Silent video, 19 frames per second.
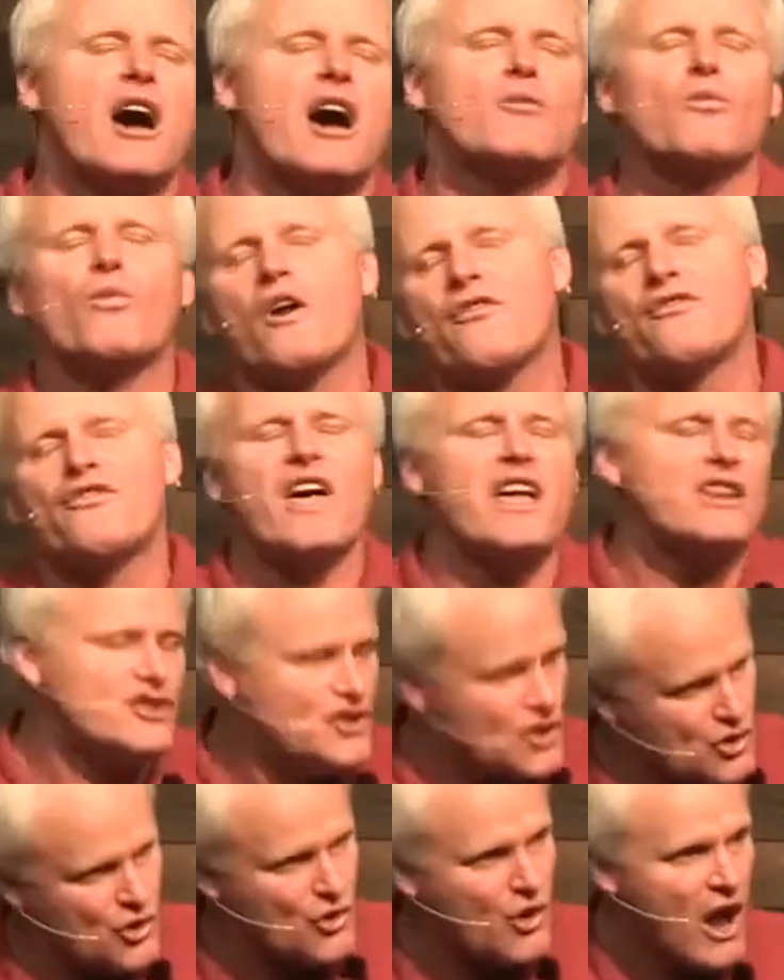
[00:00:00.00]
not not what they
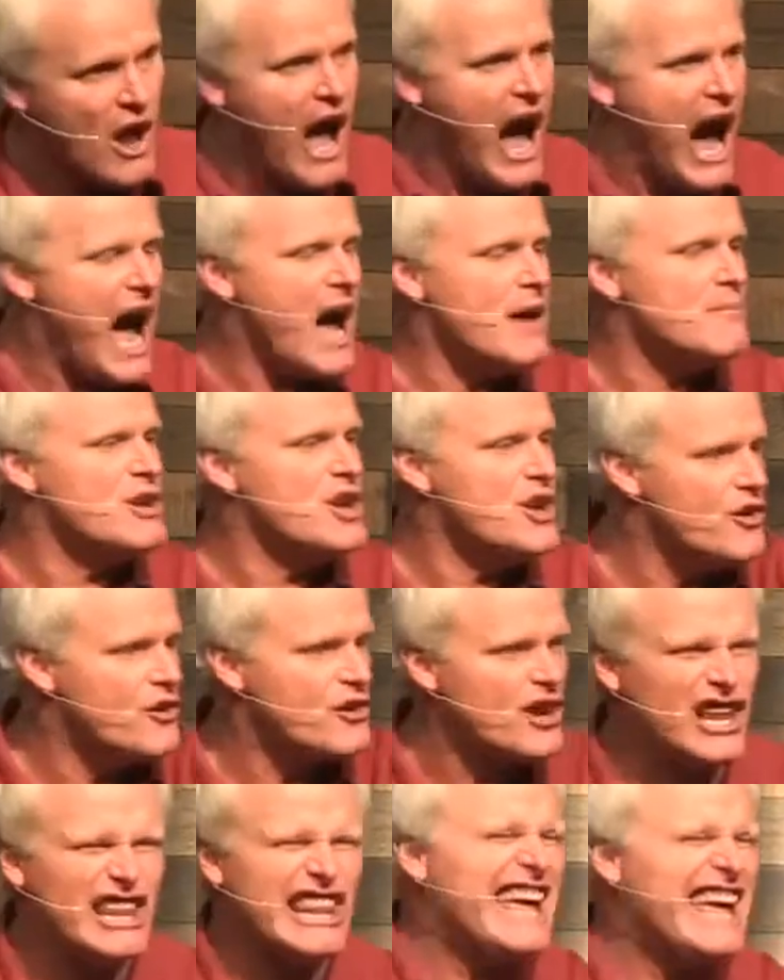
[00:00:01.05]
do. I'm here to